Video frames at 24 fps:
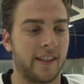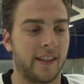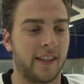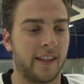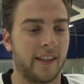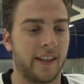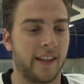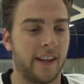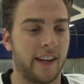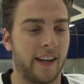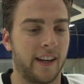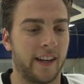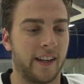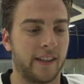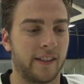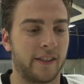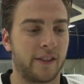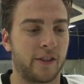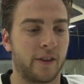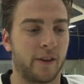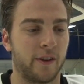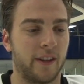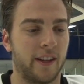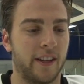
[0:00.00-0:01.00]
He uh,
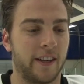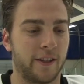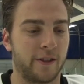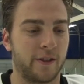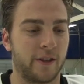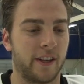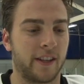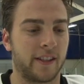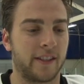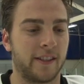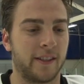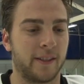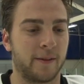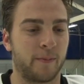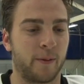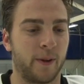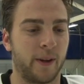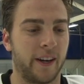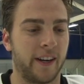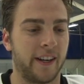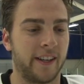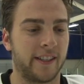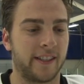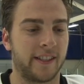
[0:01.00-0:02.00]
showed a lot of trust in his
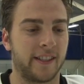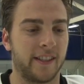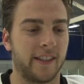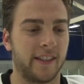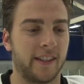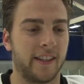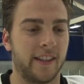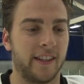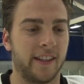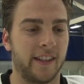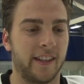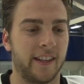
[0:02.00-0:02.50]
players and,